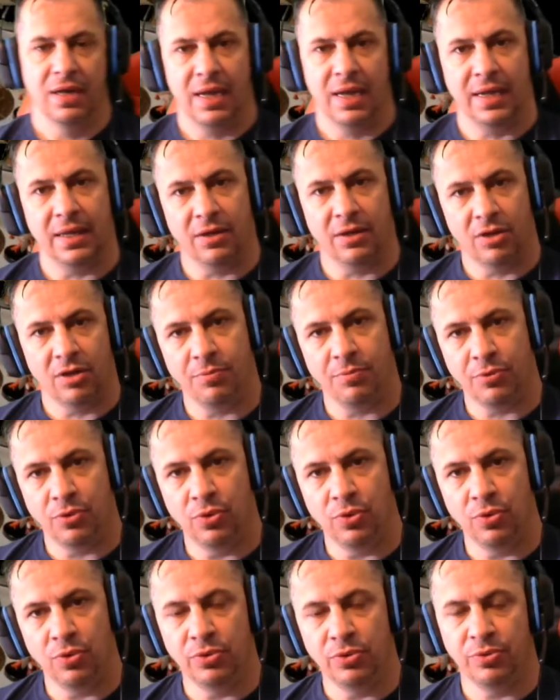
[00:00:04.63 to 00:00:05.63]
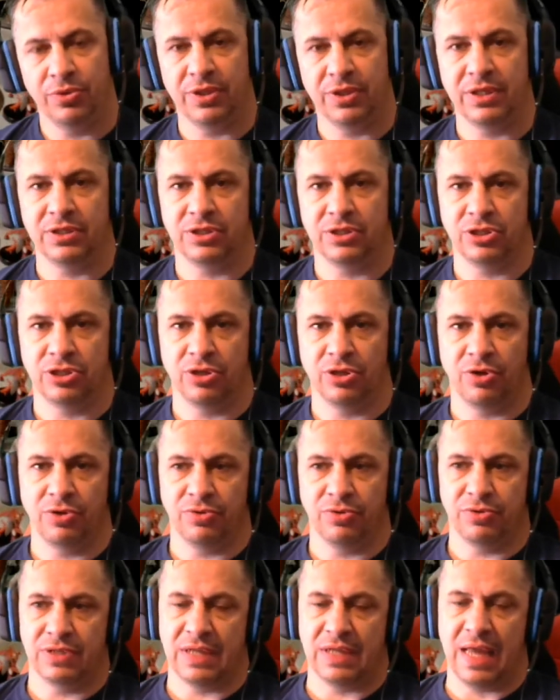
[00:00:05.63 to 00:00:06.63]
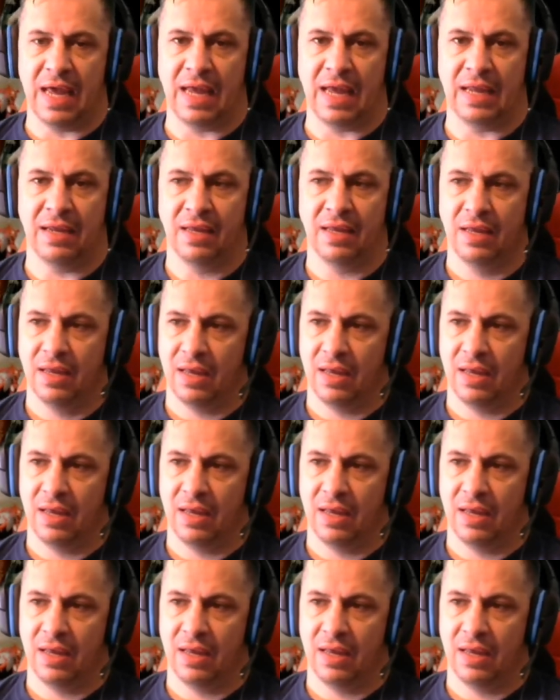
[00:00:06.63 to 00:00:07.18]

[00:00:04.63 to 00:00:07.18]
I got a couple cool new things to show you today.